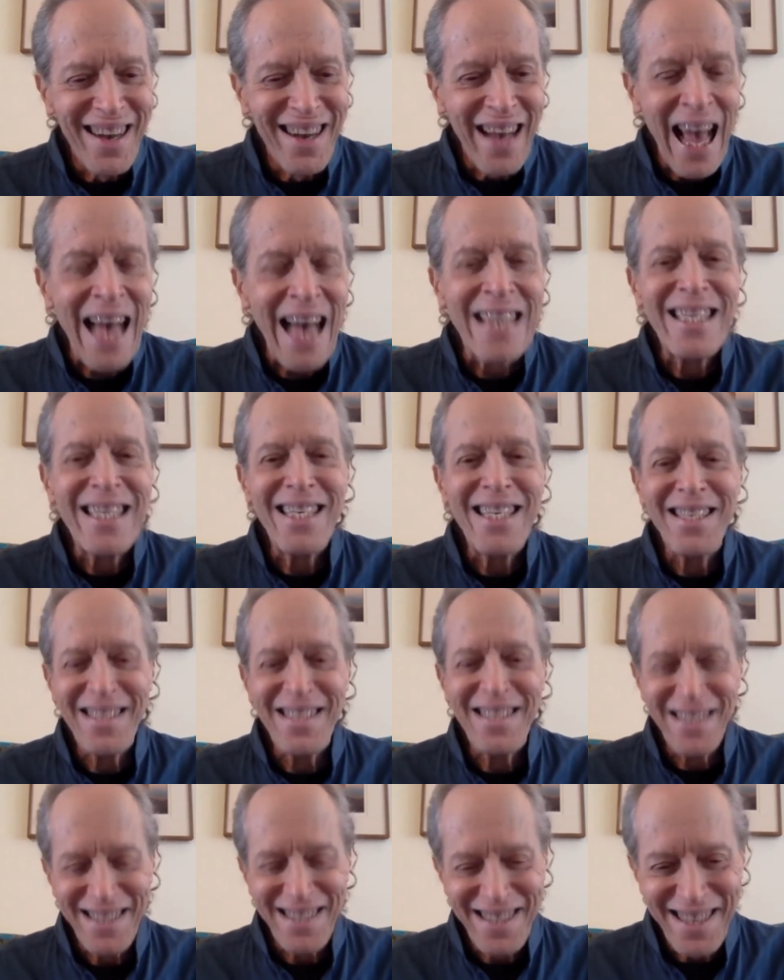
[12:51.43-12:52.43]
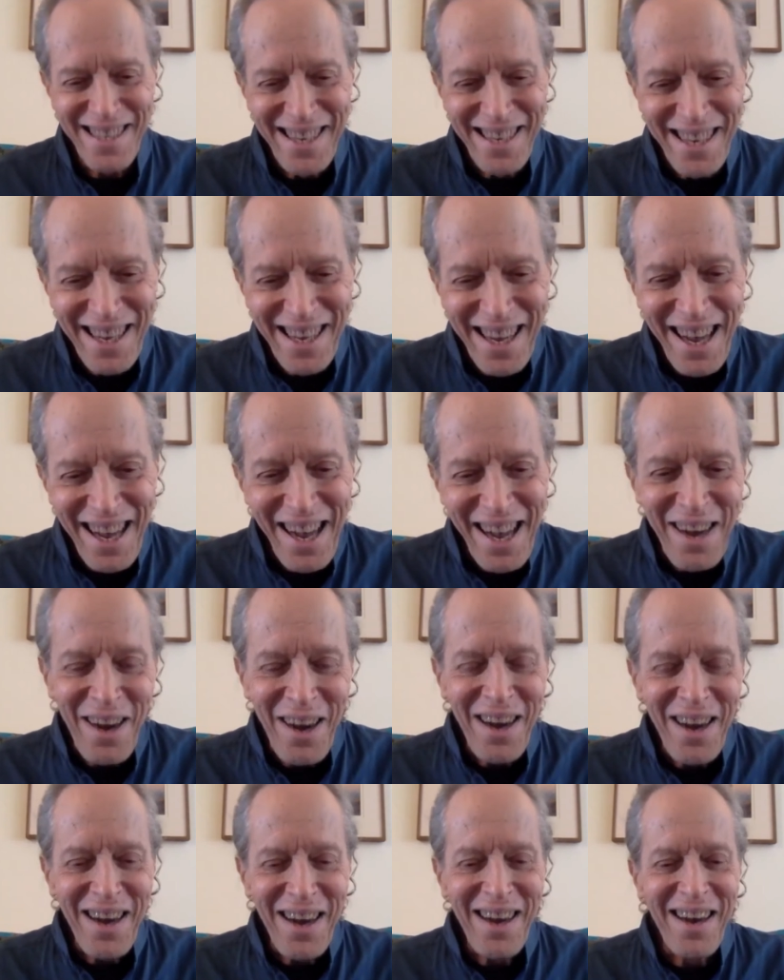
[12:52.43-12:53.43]
hedges
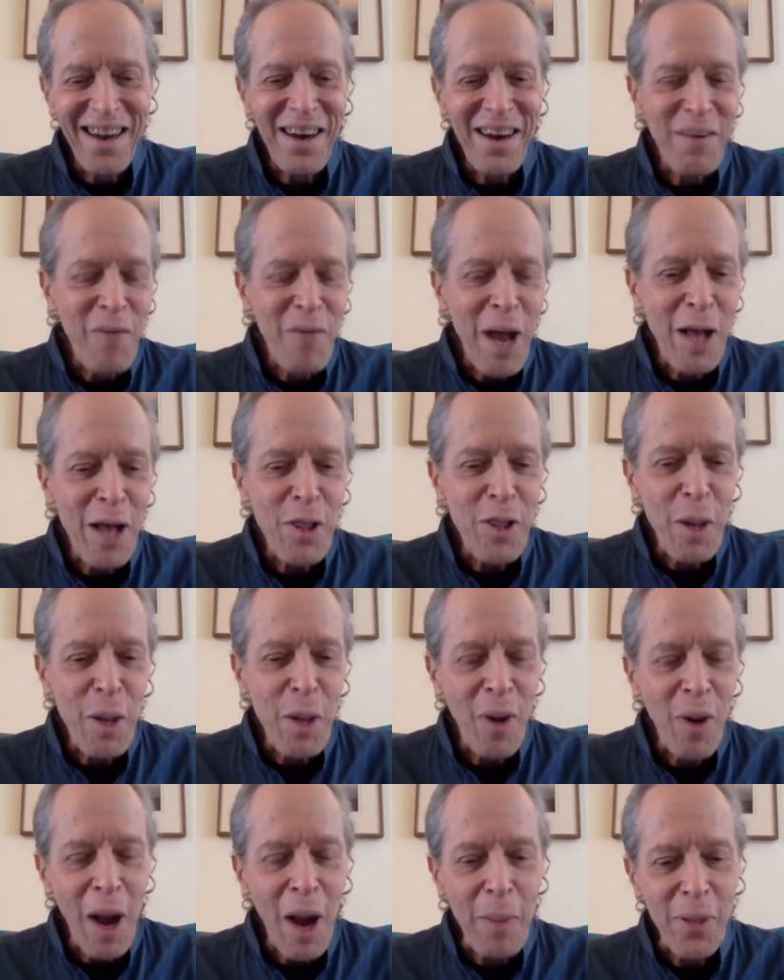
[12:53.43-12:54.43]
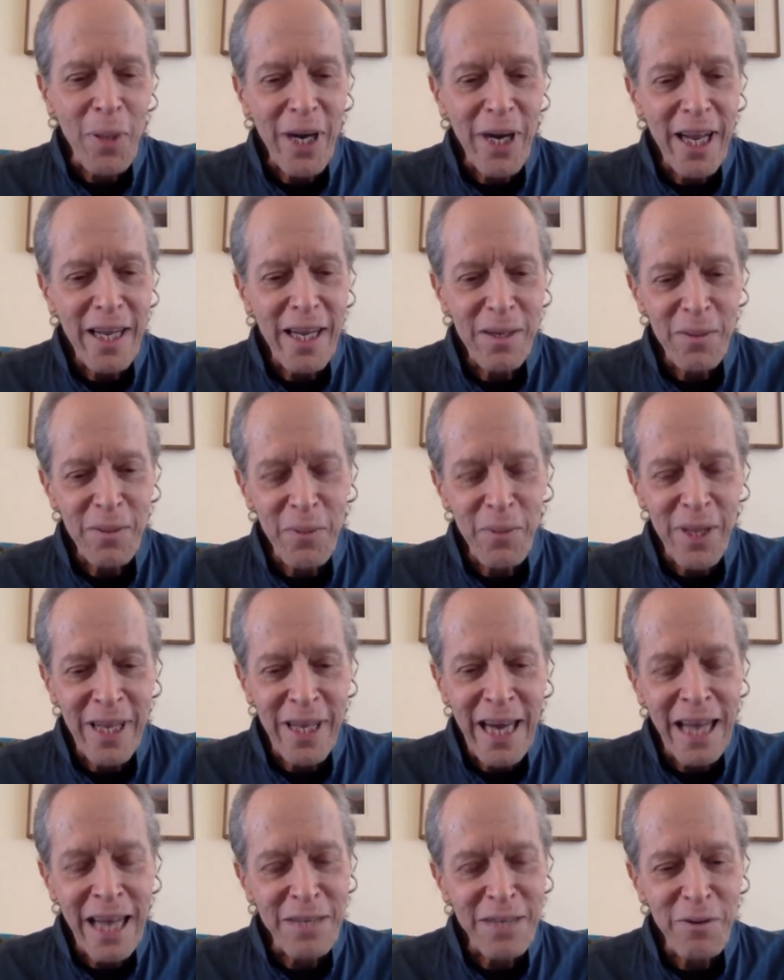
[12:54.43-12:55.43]
around their property with
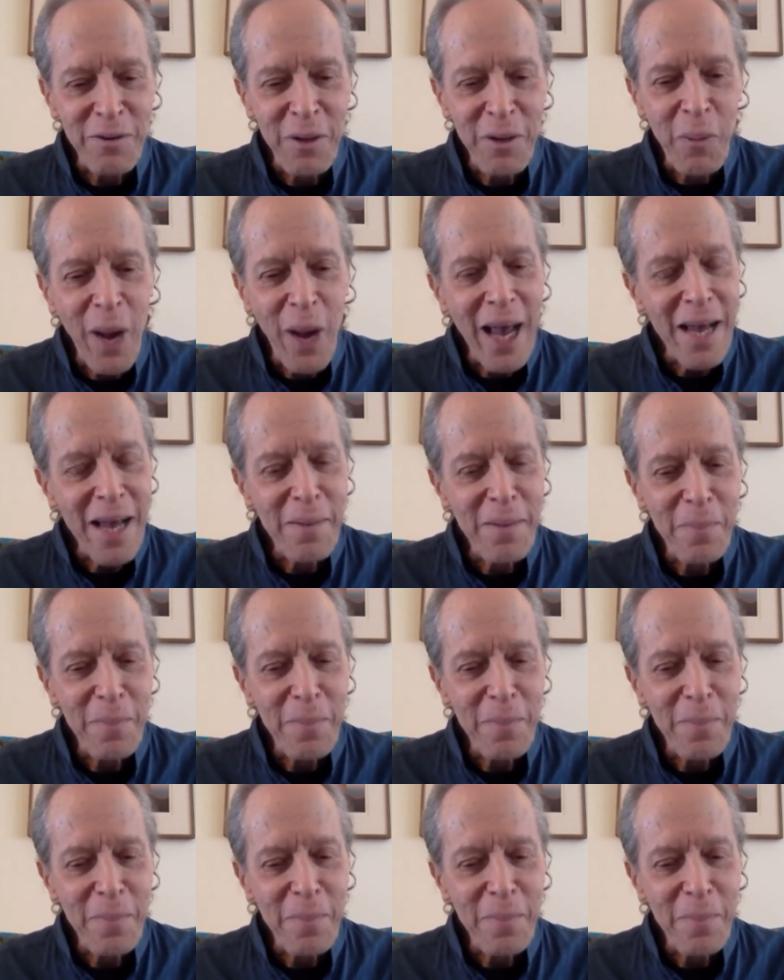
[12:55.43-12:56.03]
an entryway.